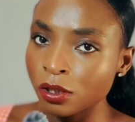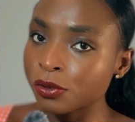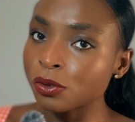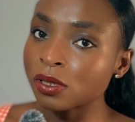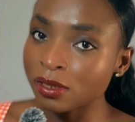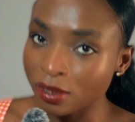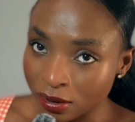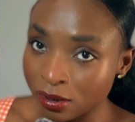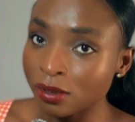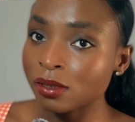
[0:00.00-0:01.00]
So the
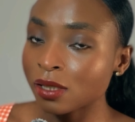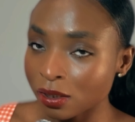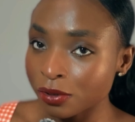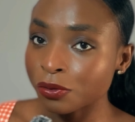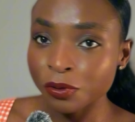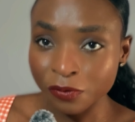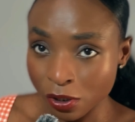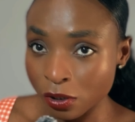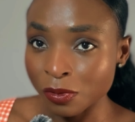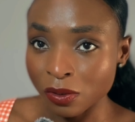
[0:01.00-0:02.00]
next category of
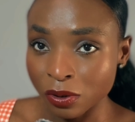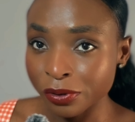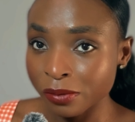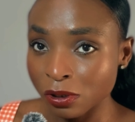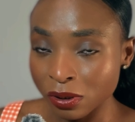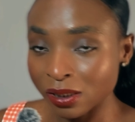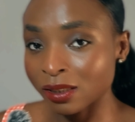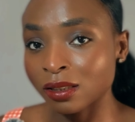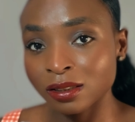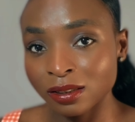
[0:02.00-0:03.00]
terms that we're going to be looking
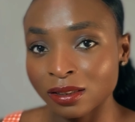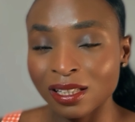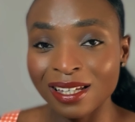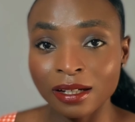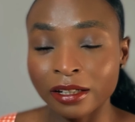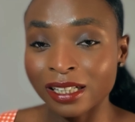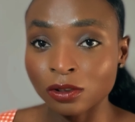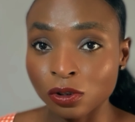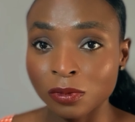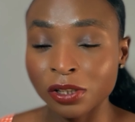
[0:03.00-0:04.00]
at is the AI and
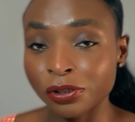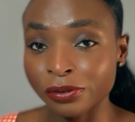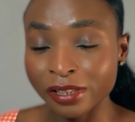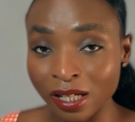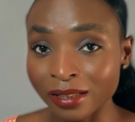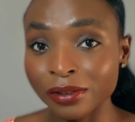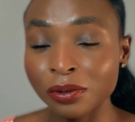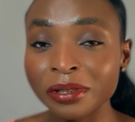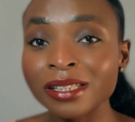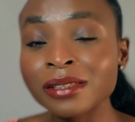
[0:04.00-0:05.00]
automations
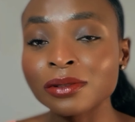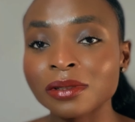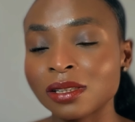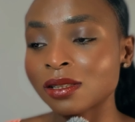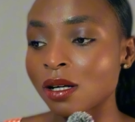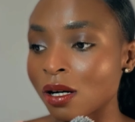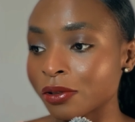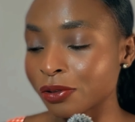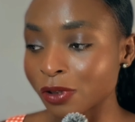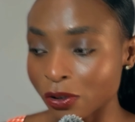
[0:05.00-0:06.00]
category. So these are
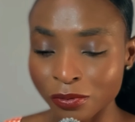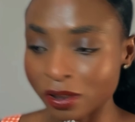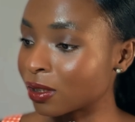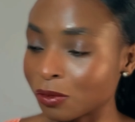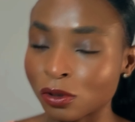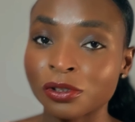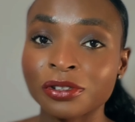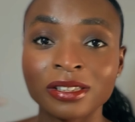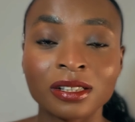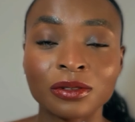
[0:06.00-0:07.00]
some terms and
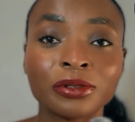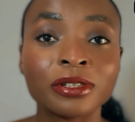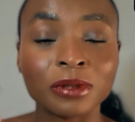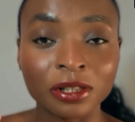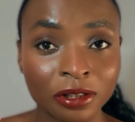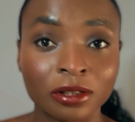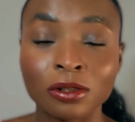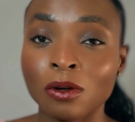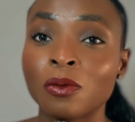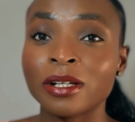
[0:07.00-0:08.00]
terminologies that you're going to be hearing a
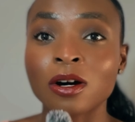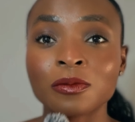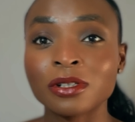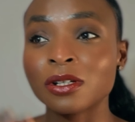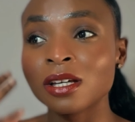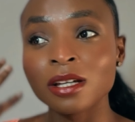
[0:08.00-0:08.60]
lot when it comes to